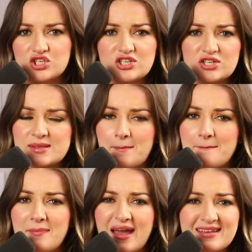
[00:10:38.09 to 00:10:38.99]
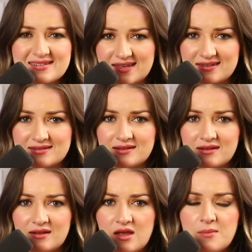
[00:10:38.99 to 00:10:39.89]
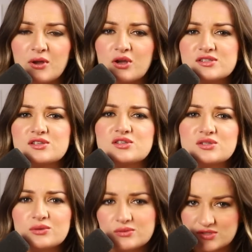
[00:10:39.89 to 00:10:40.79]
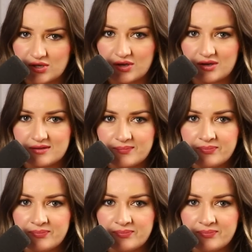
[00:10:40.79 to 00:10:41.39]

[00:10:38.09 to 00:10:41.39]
She just makes it because it suits her.